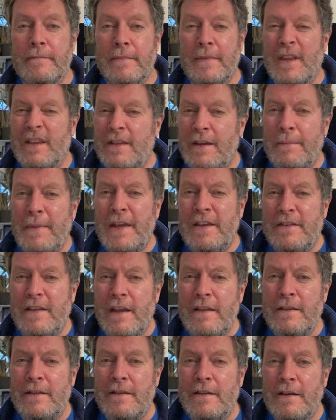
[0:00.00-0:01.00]
Does that make
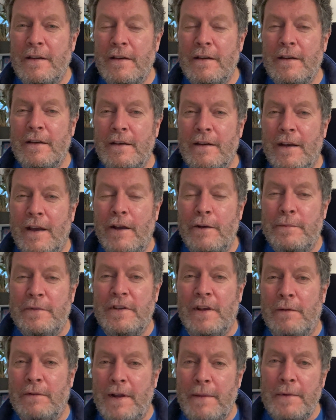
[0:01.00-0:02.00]
sense? I hope
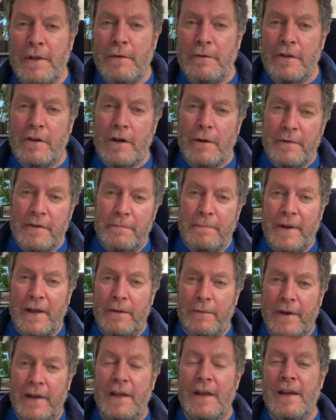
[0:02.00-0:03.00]
so. Let me know in the comments, by
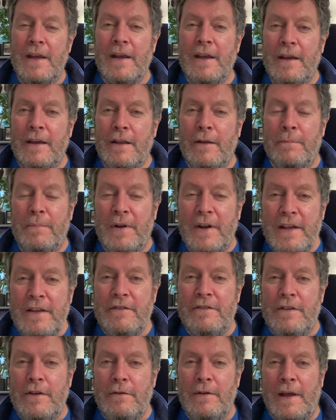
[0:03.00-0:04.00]
the way.
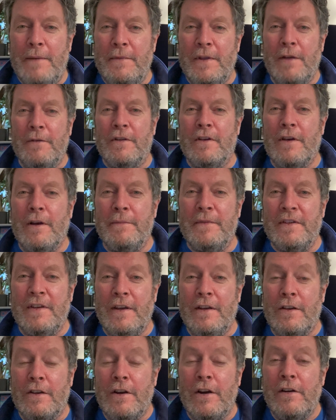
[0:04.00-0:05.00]
Please do let me know in the comments. It
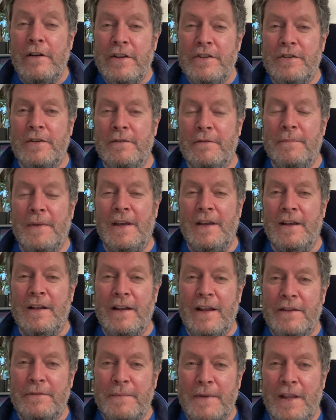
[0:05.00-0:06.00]
encourages me. It
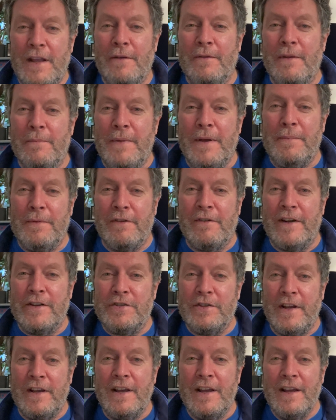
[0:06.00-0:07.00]
lets me know that people are
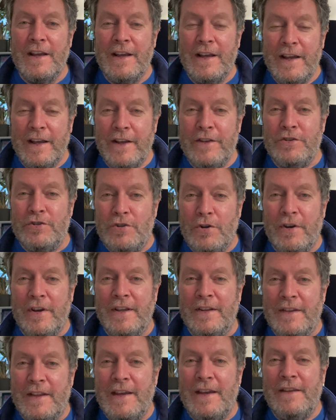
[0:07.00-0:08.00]
actually
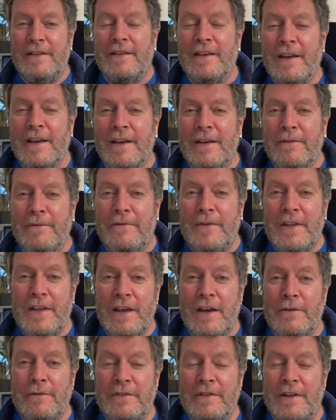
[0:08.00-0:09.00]
enjoying these
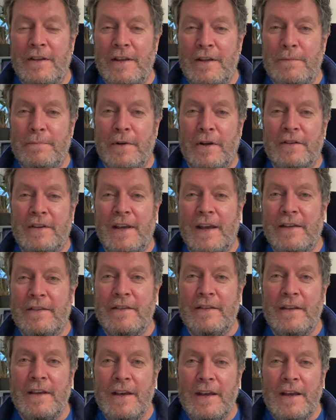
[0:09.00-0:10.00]
videos and these
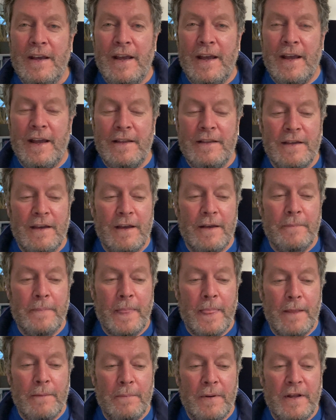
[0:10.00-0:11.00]
podcasts.
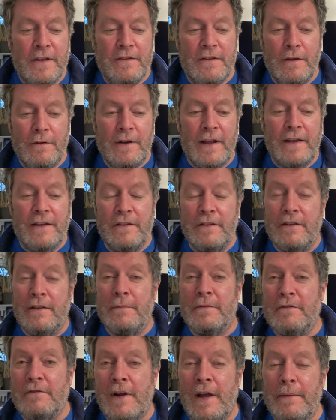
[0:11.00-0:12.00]
And please do like and
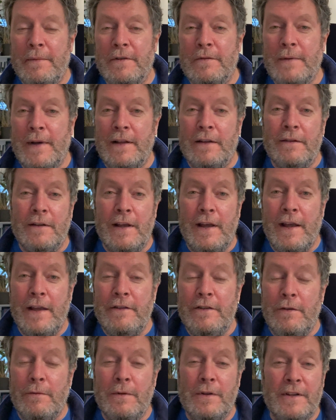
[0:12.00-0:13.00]
subscribe as well.
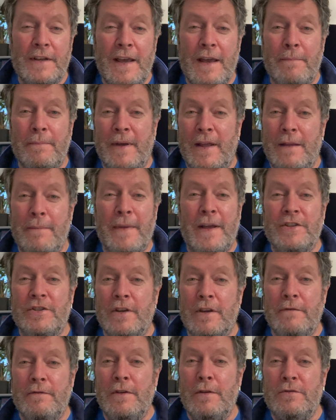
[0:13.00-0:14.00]
And you will get, by the
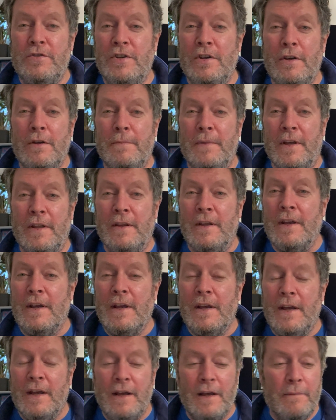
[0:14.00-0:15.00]
magic of YouTube and
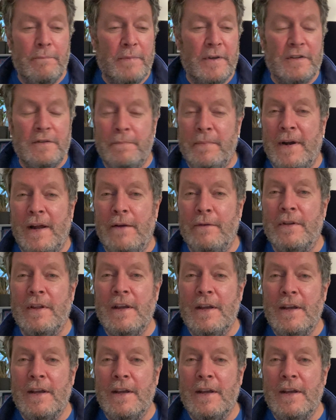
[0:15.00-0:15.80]
Buzzsprout